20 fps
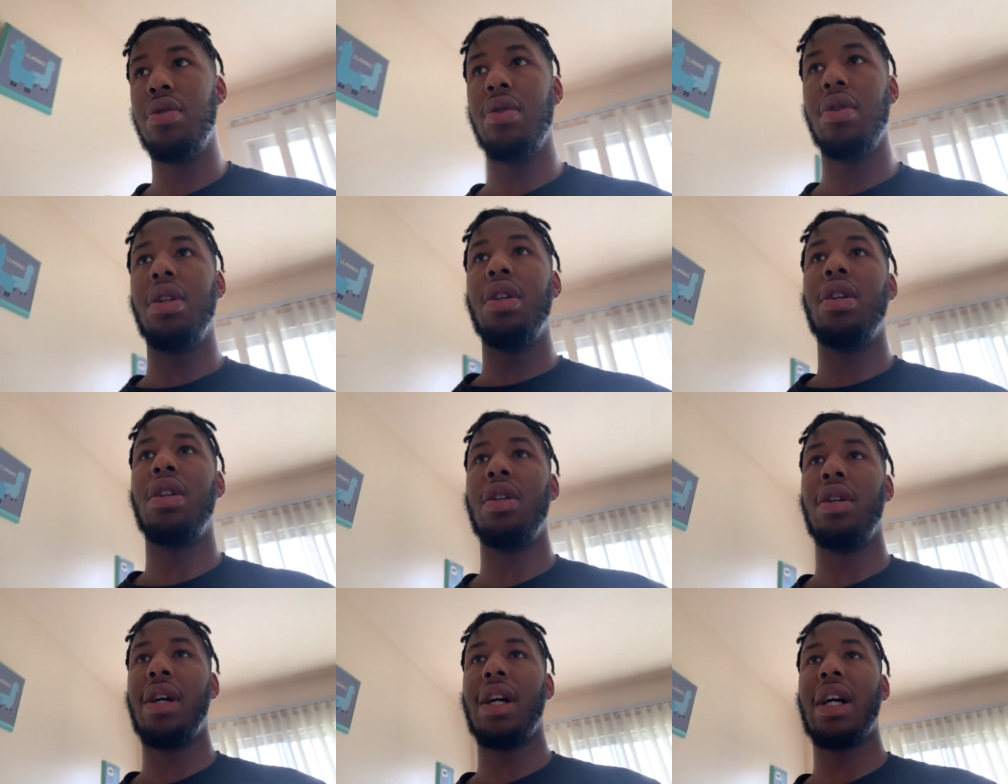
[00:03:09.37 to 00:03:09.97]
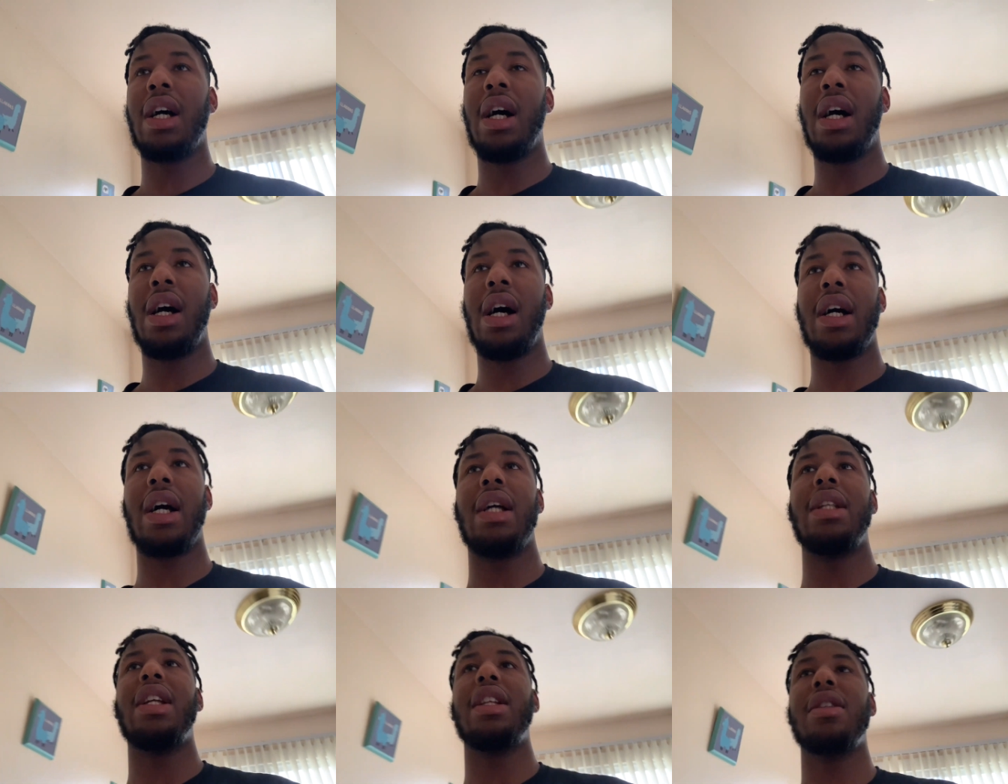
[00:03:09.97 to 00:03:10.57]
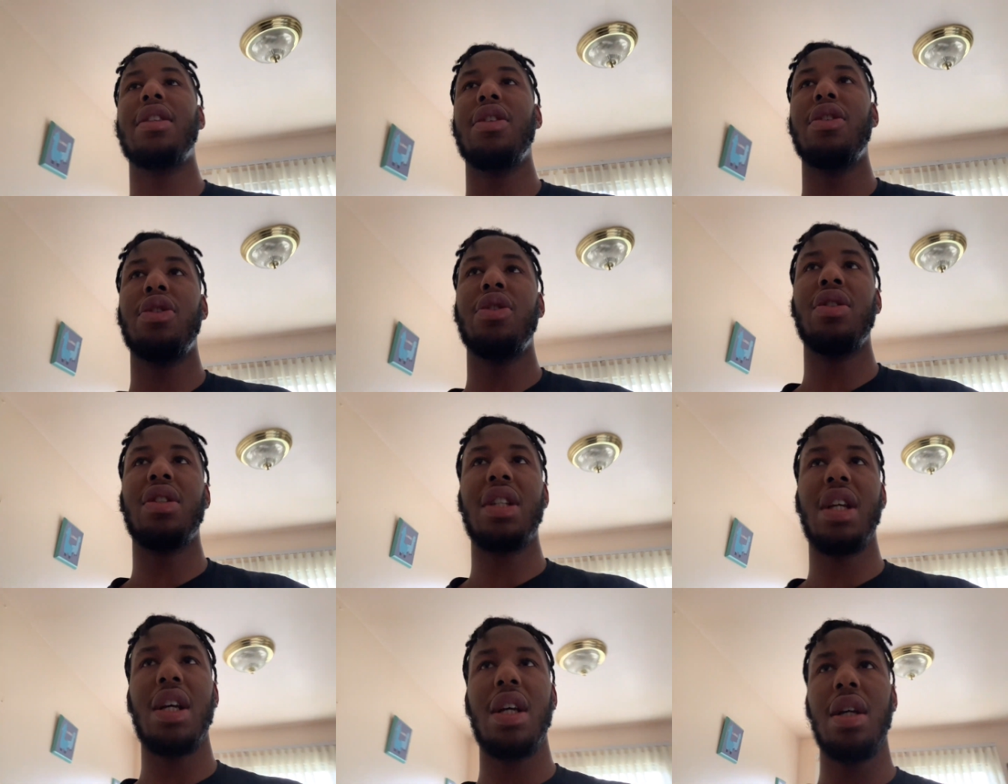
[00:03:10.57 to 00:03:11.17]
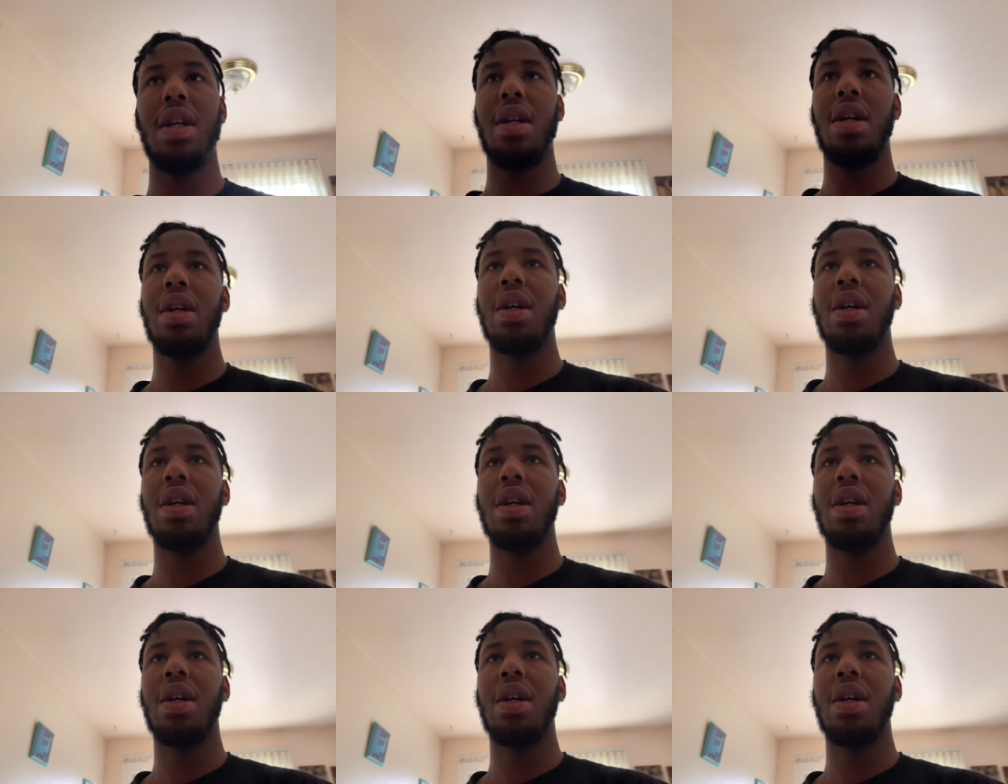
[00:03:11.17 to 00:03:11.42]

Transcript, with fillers: Uh, I got I got nothing to say.